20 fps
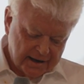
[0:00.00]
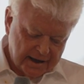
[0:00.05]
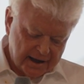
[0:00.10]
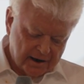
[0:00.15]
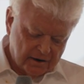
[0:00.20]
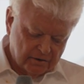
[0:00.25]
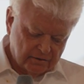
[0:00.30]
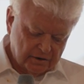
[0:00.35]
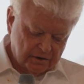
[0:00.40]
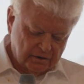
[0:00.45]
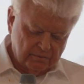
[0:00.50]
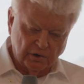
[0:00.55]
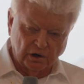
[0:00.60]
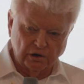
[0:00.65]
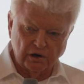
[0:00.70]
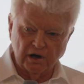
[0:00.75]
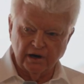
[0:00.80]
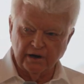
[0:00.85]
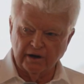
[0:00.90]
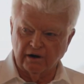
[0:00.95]
Now,
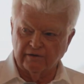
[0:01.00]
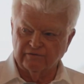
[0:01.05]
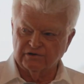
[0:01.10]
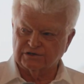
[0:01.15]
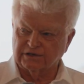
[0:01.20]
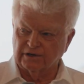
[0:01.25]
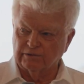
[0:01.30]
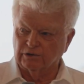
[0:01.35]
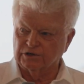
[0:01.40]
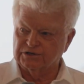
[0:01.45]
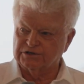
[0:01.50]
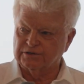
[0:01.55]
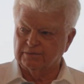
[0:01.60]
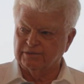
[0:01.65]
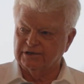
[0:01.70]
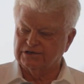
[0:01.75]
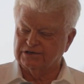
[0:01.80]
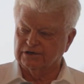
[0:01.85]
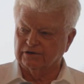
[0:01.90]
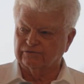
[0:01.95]
Mongolia obviously wants to
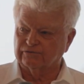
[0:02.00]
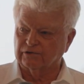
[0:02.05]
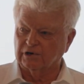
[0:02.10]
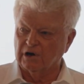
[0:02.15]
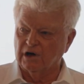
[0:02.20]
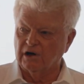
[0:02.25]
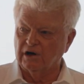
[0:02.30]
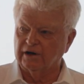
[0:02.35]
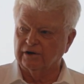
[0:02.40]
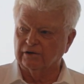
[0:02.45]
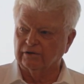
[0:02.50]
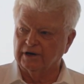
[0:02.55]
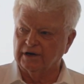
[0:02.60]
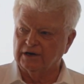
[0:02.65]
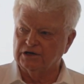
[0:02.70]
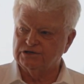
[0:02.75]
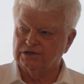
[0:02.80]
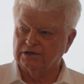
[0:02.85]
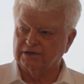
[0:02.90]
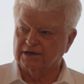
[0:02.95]
be self-reliant on
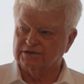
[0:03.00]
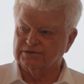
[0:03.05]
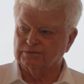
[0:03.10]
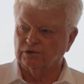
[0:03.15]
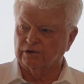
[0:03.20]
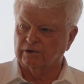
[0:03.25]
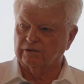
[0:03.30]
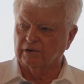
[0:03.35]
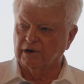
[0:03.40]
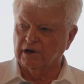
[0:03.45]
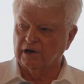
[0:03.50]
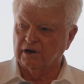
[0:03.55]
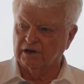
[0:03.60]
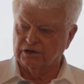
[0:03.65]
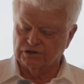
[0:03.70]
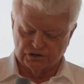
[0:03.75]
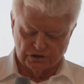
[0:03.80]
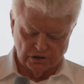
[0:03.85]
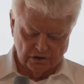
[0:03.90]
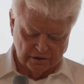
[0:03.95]
energy. It doesn't want to rely
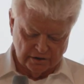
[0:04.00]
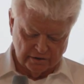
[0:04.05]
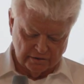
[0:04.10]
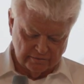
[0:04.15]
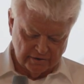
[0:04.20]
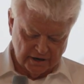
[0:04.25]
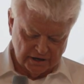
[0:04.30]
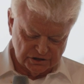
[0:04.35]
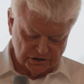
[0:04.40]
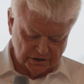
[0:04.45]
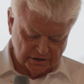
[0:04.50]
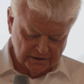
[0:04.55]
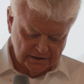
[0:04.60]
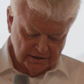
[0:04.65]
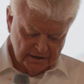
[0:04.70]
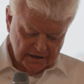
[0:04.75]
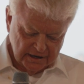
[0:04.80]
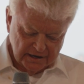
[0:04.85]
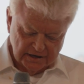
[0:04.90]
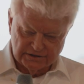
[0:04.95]
on China and Russia,
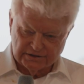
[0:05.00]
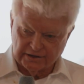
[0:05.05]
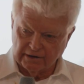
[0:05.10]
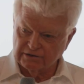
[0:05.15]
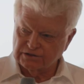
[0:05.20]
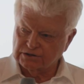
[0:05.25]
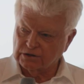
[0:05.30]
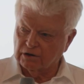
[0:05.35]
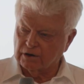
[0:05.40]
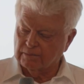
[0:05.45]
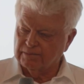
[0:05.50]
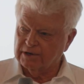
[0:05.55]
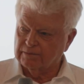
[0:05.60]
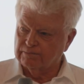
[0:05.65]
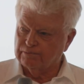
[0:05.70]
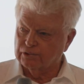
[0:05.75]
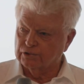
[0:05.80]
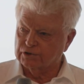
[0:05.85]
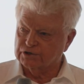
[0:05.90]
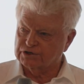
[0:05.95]
so it's got a
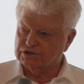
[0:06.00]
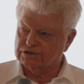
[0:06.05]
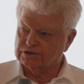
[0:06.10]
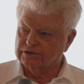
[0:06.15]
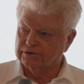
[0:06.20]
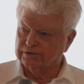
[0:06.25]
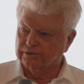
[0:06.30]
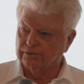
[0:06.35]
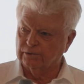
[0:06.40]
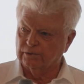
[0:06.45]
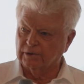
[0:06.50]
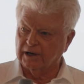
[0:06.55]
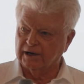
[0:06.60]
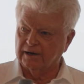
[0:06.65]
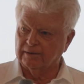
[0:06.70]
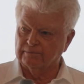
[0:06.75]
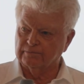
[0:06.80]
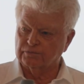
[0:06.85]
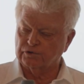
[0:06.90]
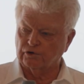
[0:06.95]
big push to
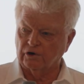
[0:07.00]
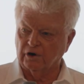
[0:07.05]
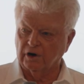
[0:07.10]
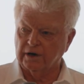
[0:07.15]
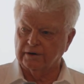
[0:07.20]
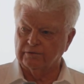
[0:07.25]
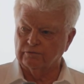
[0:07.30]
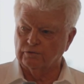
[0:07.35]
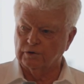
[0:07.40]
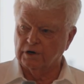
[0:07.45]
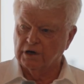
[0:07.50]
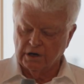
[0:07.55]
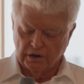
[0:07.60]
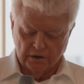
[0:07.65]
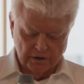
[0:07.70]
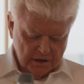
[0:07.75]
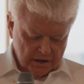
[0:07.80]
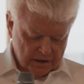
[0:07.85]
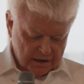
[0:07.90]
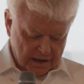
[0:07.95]
try and
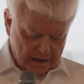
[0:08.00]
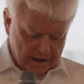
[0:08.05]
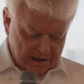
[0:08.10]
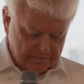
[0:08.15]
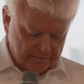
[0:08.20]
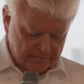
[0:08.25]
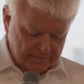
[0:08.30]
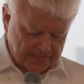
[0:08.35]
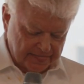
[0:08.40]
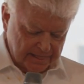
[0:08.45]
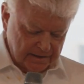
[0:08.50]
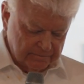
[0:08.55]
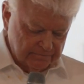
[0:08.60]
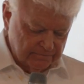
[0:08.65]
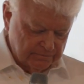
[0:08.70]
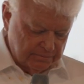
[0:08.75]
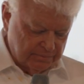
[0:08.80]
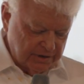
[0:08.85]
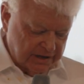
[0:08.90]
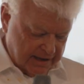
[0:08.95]

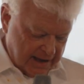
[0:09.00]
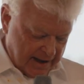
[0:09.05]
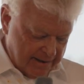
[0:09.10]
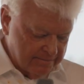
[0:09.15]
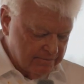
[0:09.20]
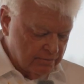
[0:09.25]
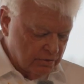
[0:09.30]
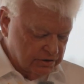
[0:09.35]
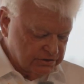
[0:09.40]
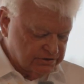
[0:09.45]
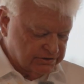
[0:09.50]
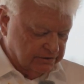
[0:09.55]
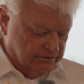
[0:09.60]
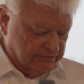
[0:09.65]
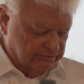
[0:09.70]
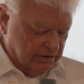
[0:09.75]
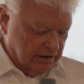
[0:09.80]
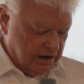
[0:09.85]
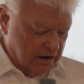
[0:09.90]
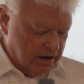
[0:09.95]
become
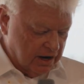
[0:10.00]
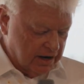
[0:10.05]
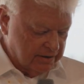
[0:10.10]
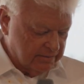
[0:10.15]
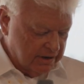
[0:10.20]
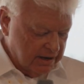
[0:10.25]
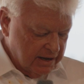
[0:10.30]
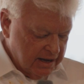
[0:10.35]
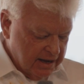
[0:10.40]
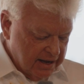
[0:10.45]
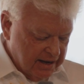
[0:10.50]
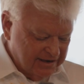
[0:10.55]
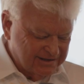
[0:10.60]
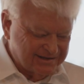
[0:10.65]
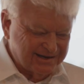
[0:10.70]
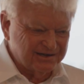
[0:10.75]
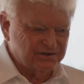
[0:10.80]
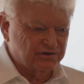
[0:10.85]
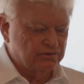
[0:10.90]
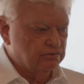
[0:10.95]
self-reliant.
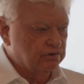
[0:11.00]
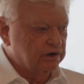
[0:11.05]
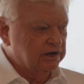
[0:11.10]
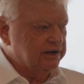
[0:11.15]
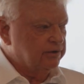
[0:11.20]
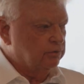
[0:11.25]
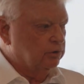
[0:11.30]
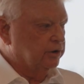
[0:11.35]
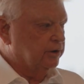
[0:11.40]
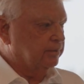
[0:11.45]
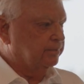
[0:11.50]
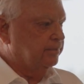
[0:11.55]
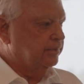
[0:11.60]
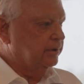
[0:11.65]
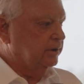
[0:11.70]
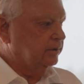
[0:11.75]
It doesn't really want